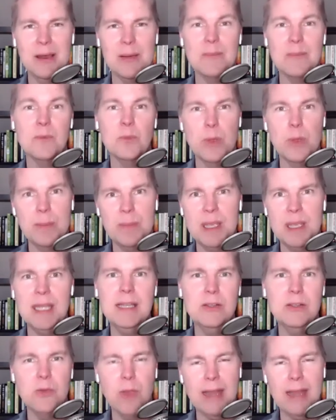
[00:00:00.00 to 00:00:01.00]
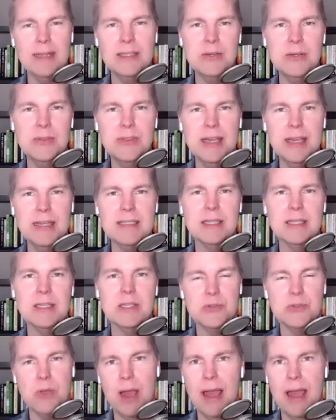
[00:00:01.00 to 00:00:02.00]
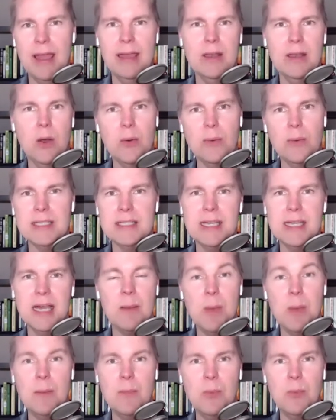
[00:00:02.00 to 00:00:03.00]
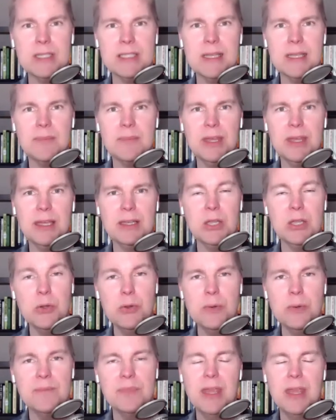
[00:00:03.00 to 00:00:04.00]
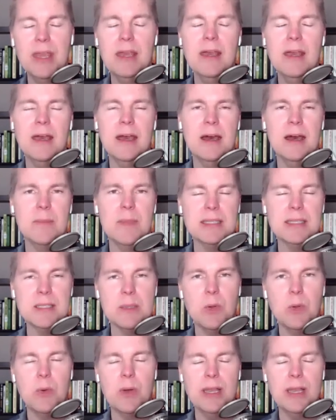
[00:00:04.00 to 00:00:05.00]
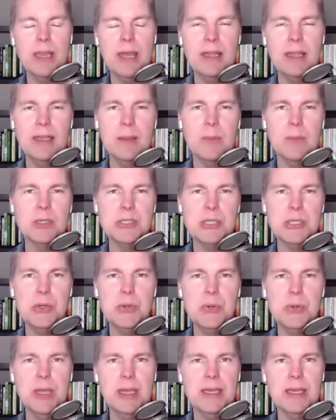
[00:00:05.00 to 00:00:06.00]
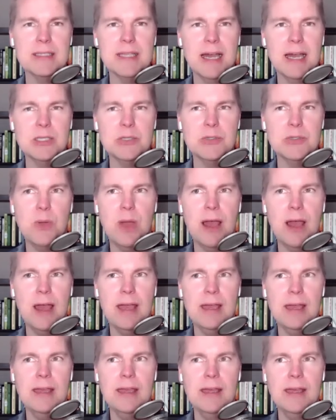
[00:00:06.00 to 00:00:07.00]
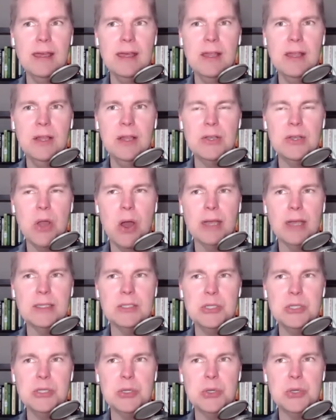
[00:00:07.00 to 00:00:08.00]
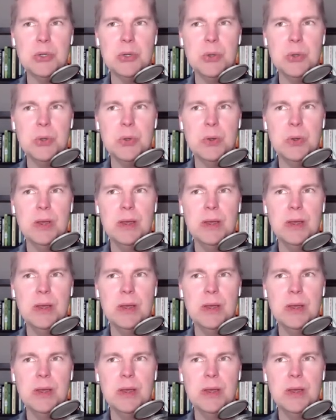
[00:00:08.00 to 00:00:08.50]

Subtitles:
repeat gratitude things and to try and always come up with something new. That's number one. And number two is I try not to